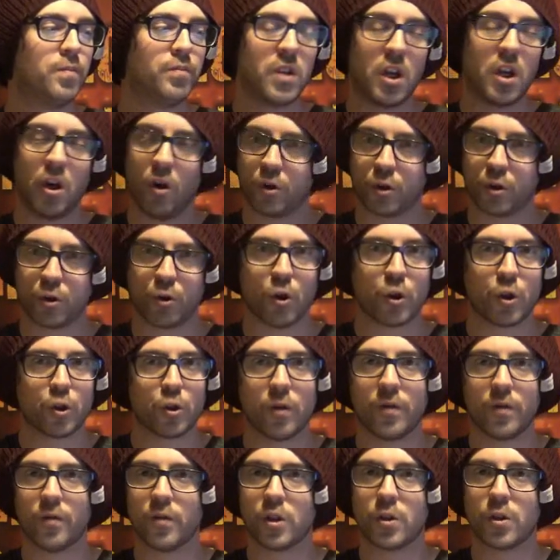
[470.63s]
Chaos
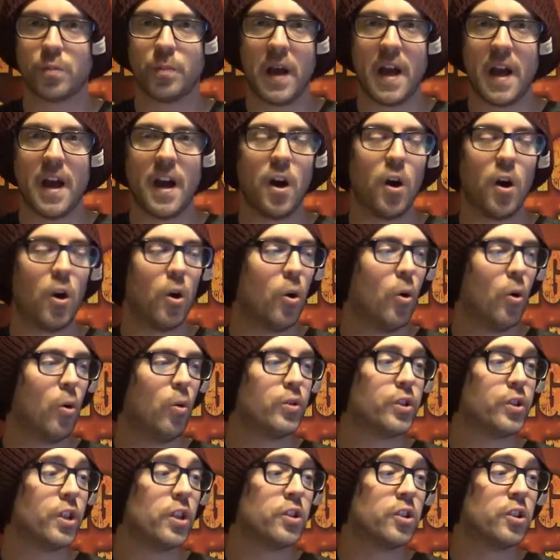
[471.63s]
Sorcerer for
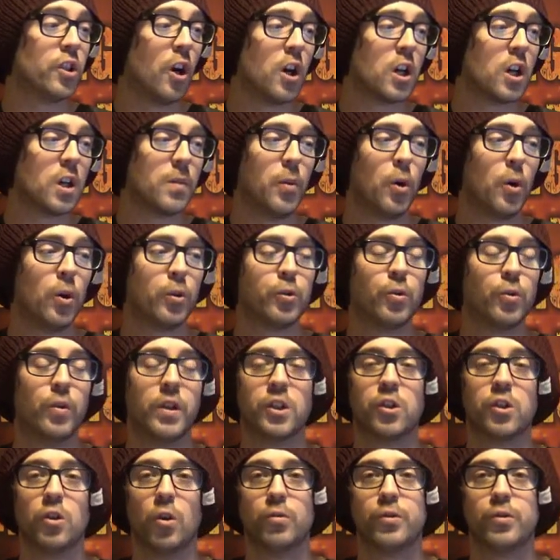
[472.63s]
spells. Dark Apostle and
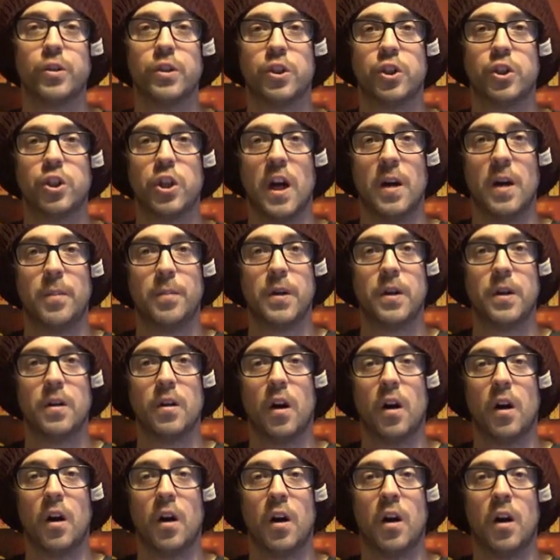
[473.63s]
Exalted
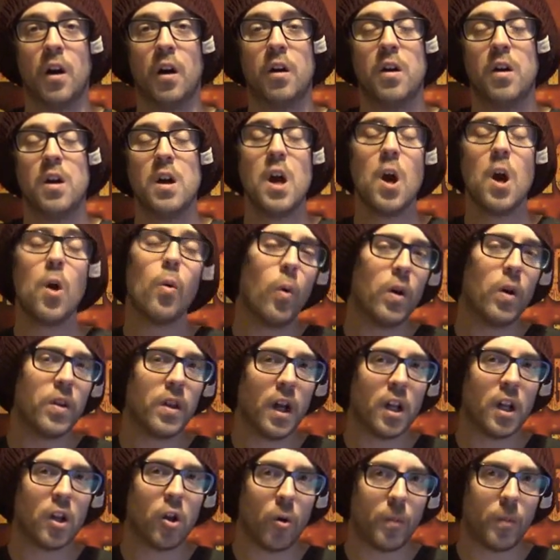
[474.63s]
Champion are one
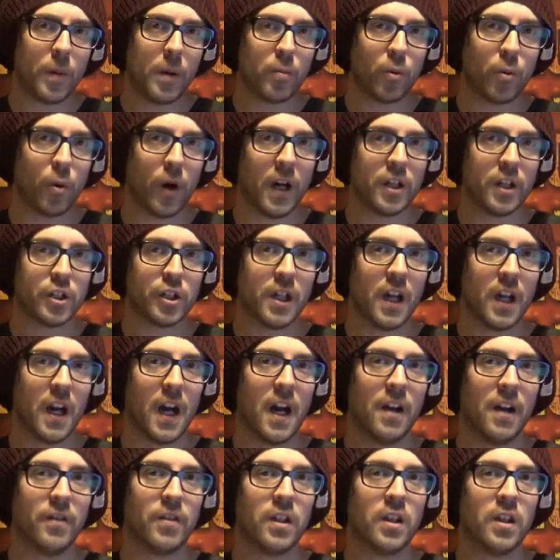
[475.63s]
that a lot of people are actually
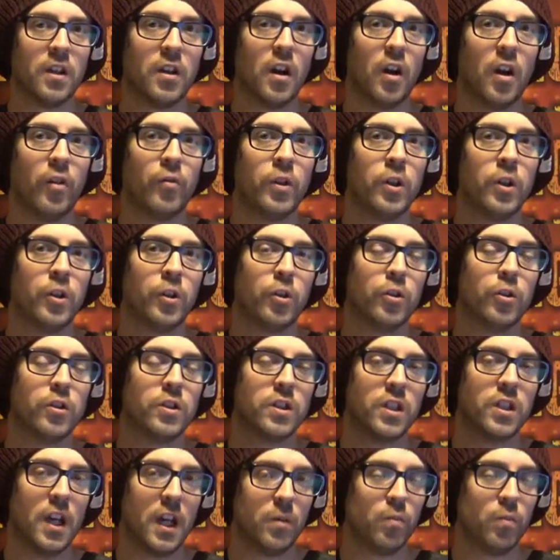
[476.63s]
having a really
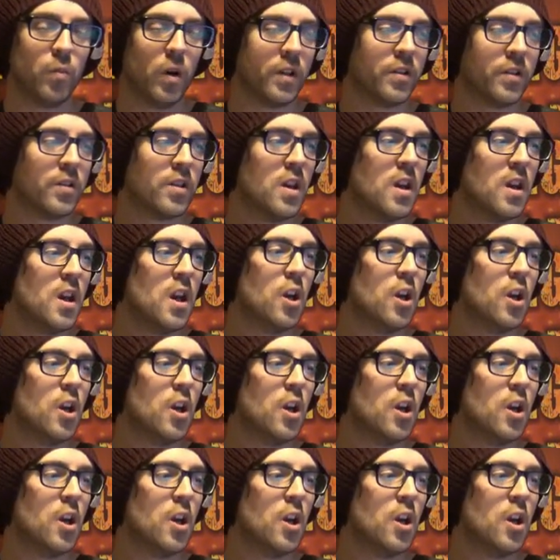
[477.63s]
good time with.